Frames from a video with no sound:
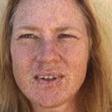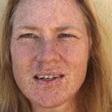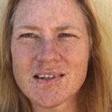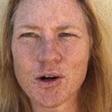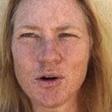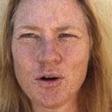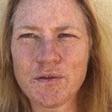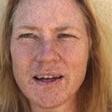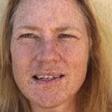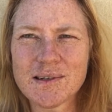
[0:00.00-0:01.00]
So all
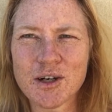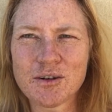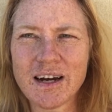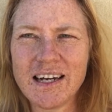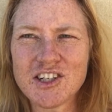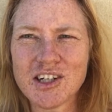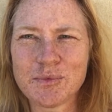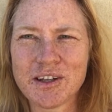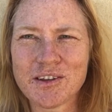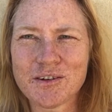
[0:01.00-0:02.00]
things in moderation
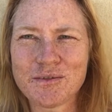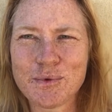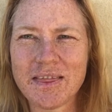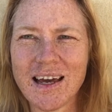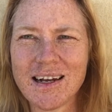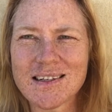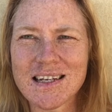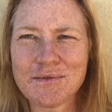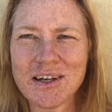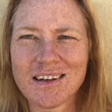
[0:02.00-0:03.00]
with
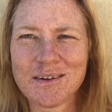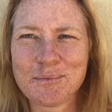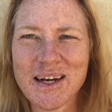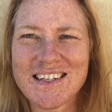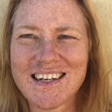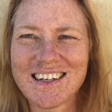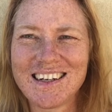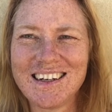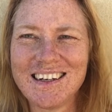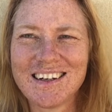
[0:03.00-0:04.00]
Thanksgiving,
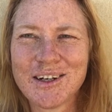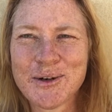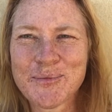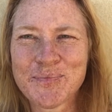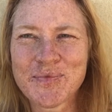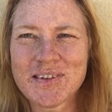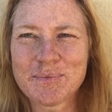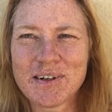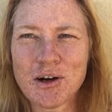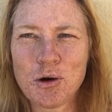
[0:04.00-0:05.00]
basically. It's a
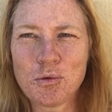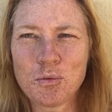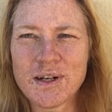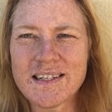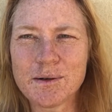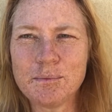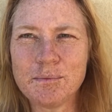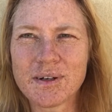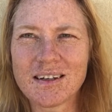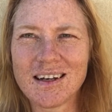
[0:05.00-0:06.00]
bit of old wisdom,
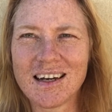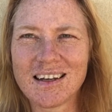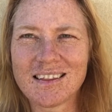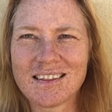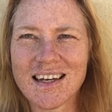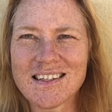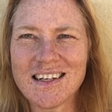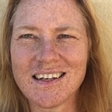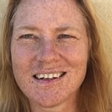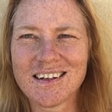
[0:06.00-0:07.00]
but yeah, that's
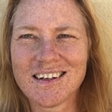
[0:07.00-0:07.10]
it.